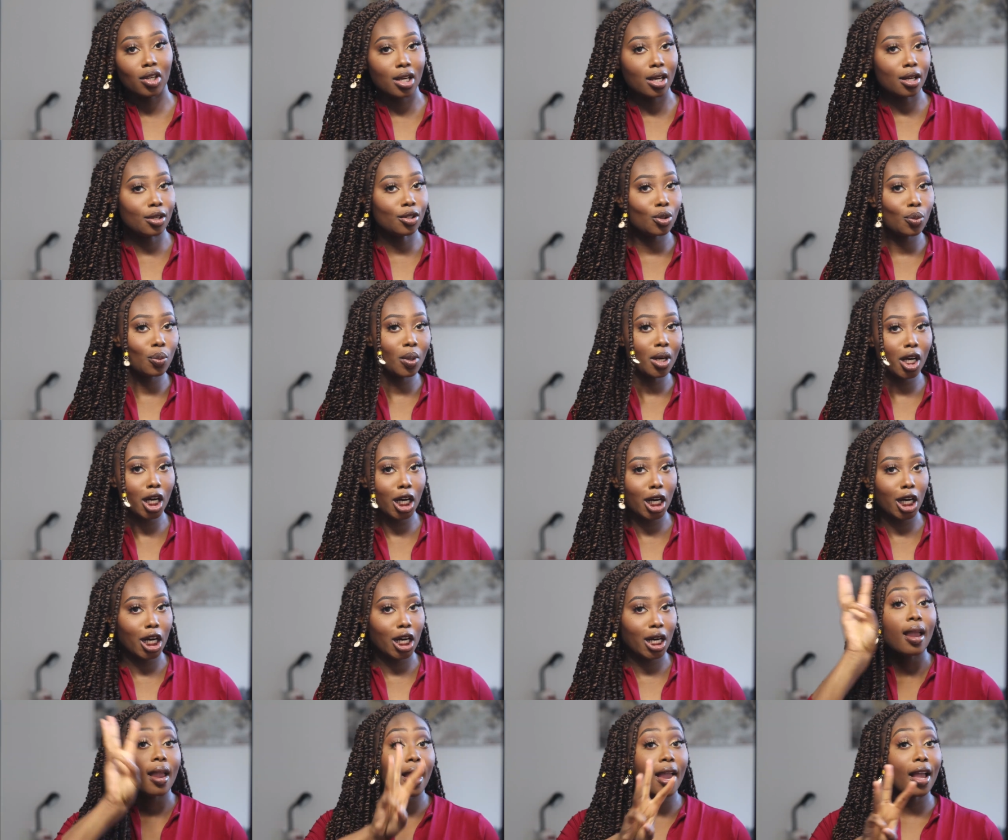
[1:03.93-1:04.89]
video's
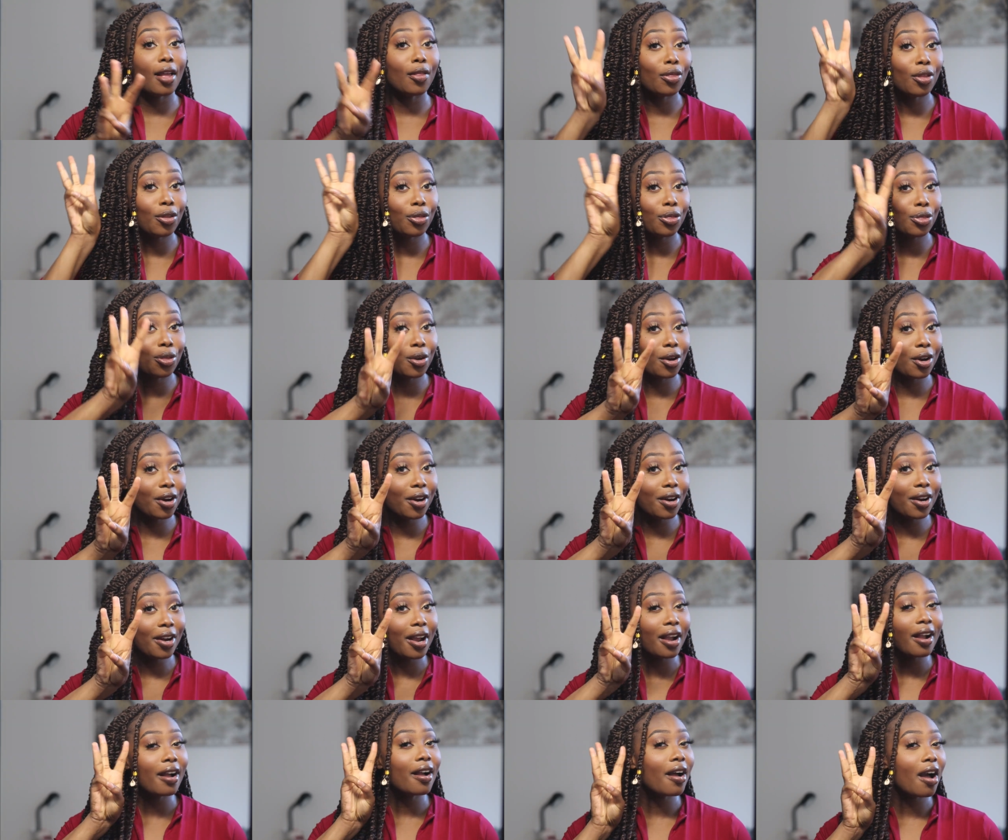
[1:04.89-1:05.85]
winner. And the
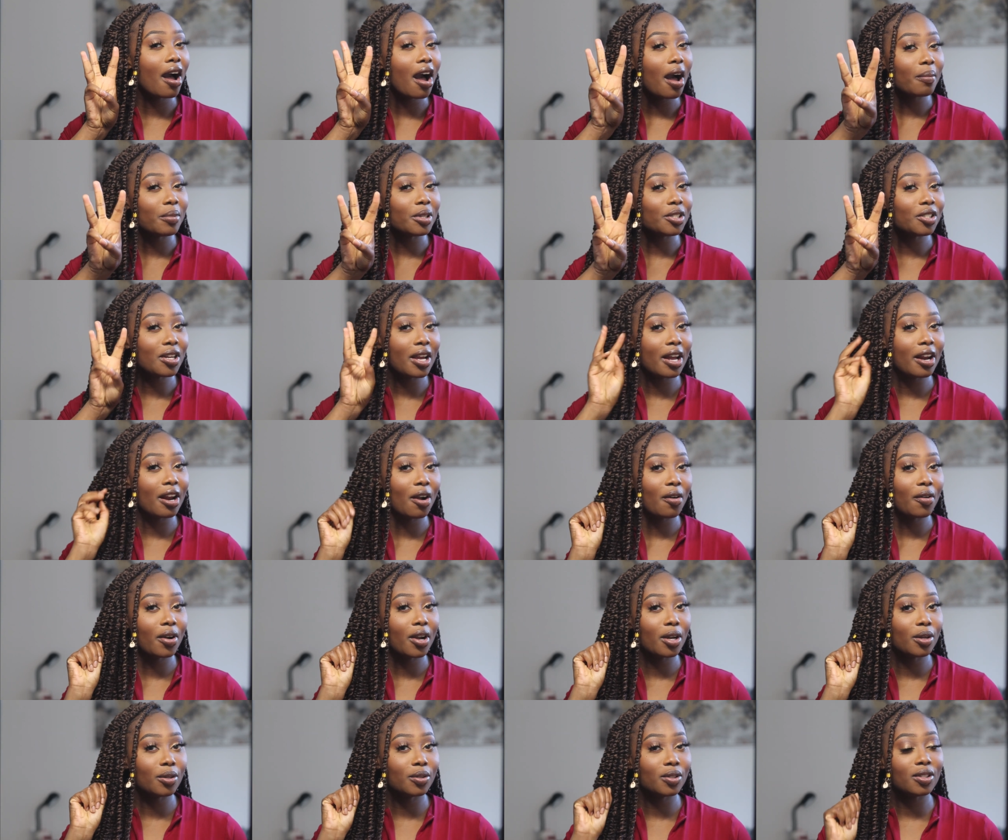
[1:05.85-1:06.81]
third comment shout
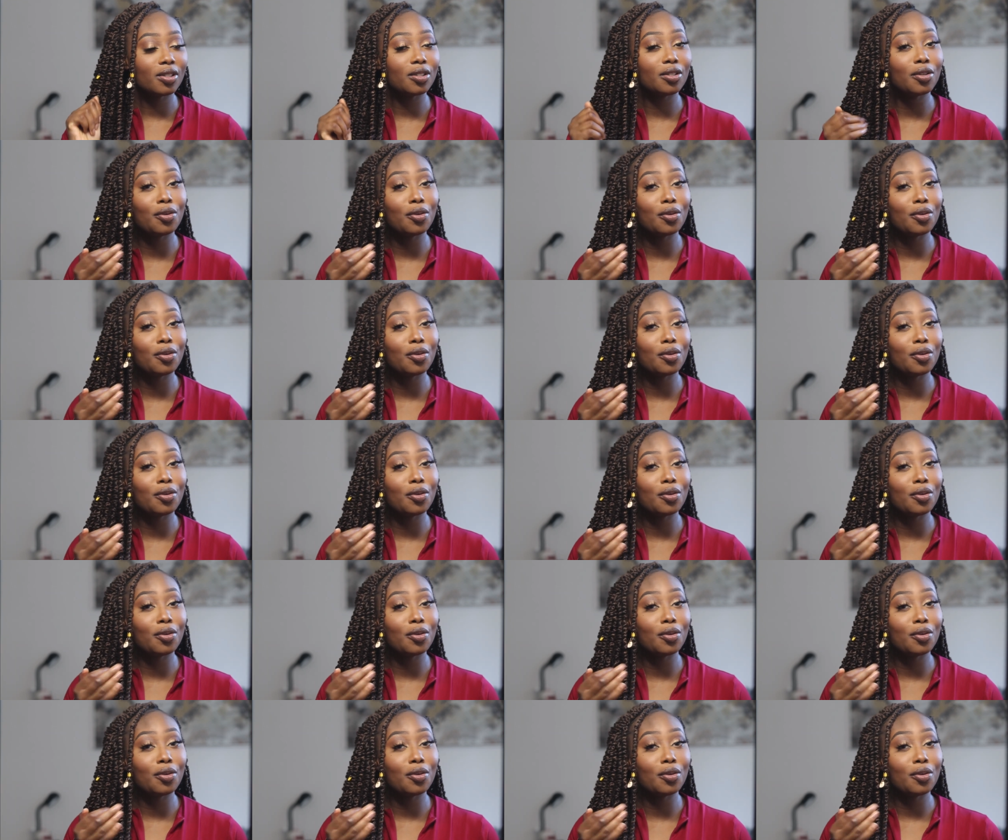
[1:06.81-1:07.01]
out goes